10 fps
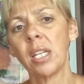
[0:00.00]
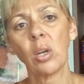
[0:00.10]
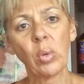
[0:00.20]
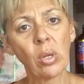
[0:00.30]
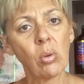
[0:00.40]

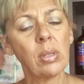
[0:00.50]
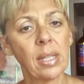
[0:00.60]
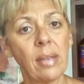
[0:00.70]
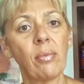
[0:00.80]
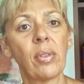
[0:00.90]
Now, we all
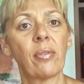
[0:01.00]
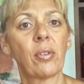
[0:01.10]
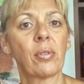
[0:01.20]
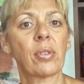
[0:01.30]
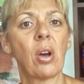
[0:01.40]
live with, of
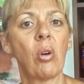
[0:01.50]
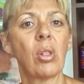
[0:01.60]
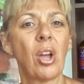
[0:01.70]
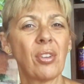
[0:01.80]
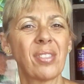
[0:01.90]
course, a
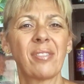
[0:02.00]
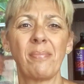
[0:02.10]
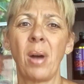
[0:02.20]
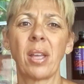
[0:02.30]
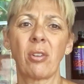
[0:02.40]
whole host of
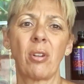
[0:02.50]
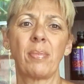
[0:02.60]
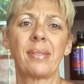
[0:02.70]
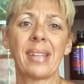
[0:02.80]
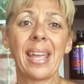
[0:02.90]

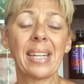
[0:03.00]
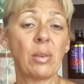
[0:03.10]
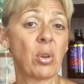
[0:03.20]
microbes daily,